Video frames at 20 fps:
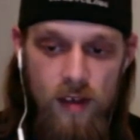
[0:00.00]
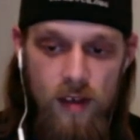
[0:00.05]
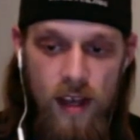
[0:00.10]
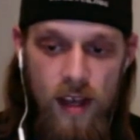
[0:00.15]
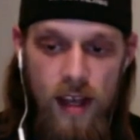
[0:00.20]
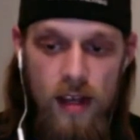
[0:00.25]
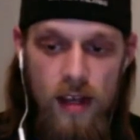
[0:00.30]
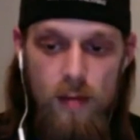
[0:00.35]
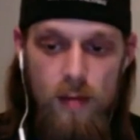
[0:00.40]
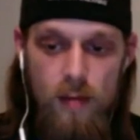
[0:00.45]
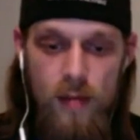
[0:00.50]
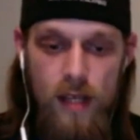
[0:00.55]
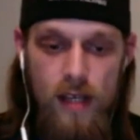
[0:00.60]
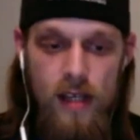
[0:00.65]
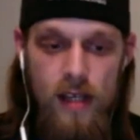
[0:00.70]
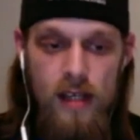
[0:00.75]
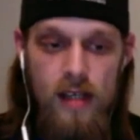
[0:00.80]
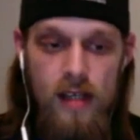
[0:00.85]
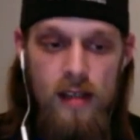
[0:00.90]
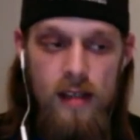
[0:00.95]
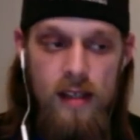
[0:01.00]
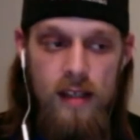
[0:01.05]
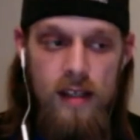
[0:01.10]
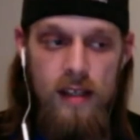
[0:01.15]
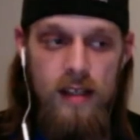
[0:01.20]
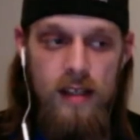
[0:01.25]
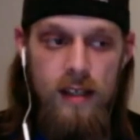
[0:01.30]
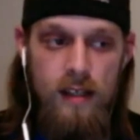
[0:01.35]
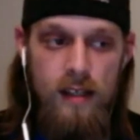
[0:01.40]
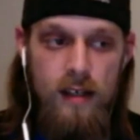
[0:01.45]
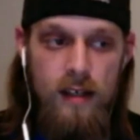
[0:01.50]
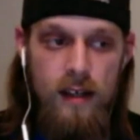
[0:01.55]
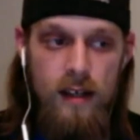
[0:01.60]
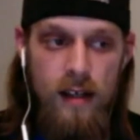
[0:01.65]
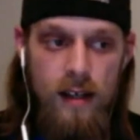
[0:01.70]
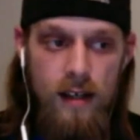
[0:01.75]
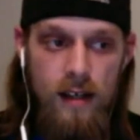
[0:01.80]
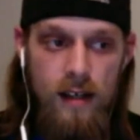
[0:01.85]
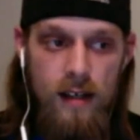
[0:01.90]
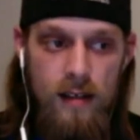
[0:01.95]
and B, the
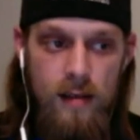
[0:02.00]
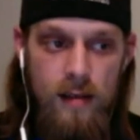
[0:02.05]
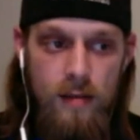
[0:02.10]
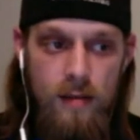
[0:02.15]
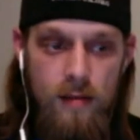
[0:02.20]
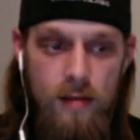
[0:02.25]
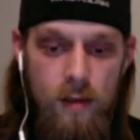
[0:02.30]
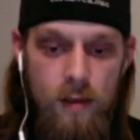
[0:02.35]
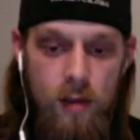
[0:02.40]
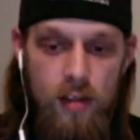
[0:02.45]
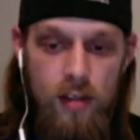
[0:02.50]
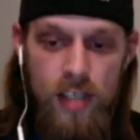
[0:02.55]
uh, first